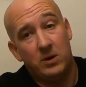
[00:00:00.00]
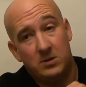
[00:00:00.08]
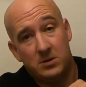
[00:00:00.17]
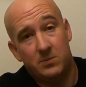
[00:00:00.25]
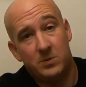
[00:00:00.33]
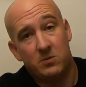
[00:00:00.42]
When
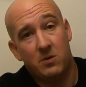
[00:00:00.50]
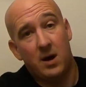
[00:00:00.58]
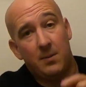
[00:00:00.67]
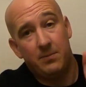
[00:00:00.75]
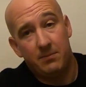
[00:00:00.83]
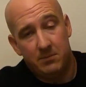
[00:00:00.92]
you
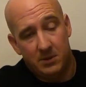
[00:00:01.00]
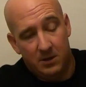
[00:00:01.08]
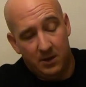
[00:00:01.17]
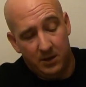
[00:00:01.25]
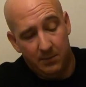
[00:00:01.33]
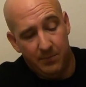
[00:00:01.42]
subscribe,
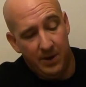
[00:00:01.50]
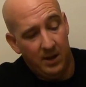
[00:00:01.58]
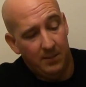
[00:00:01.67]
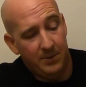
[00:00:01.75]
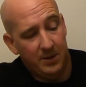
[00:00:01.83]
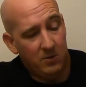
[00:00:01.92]
click the
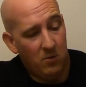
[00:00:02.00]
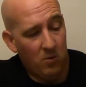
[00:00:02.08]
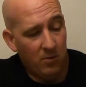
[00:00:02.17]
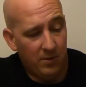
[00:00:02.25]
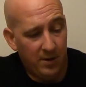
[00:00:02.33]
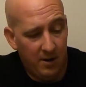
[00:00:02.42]
bell up in the
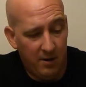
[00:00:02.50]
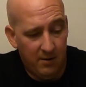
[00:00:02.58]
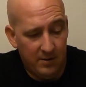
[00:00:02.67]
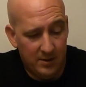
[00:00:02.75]
corner there